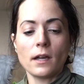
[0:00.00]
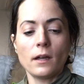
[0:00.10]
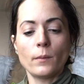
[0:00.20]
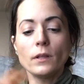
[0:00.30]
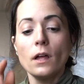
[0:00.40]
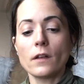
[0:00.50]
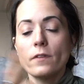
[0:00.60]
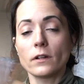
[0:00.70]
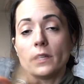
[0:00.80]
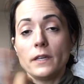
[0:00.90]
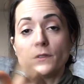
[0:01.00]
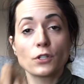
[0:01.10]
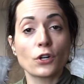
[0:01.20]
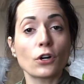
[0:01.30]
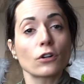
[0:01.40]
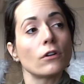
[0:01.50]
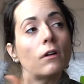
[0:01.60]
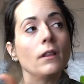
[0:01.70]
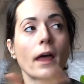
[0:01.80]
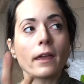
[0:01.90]
a lot of their leaves
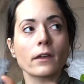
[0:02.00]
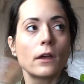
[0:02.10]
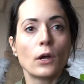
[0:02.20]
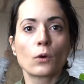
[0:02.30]
curl like